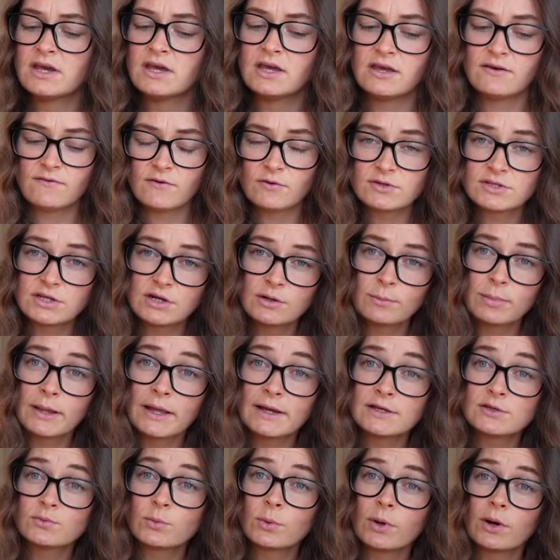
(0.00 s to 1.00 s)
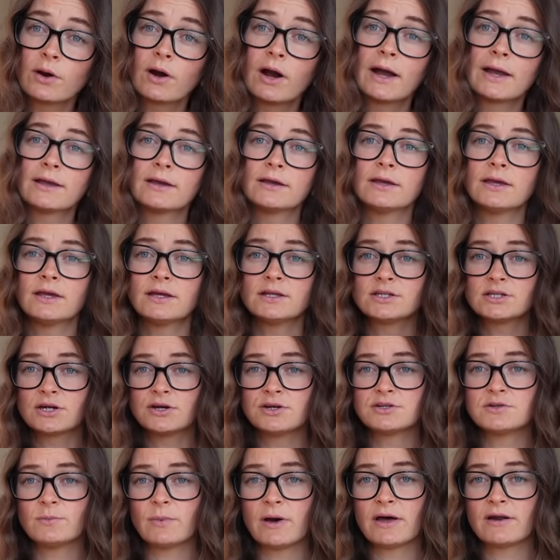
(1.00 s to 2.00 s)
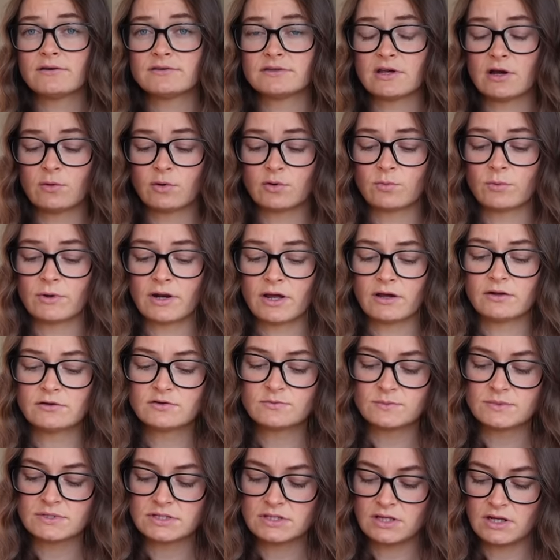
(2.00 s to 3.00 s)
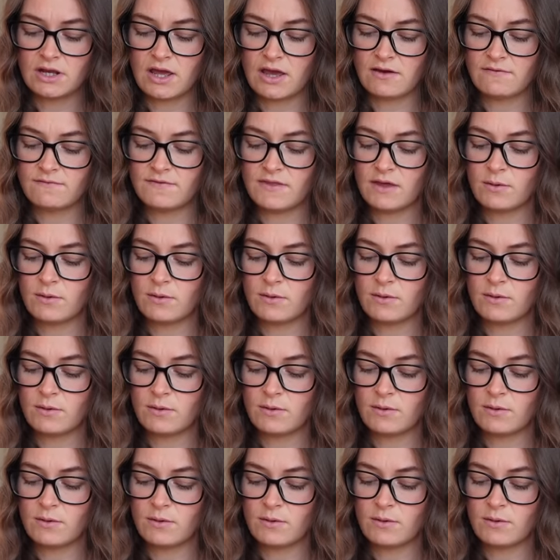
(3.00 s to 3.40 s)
If I was in a place where I could get cherry tomatoes I would 100% have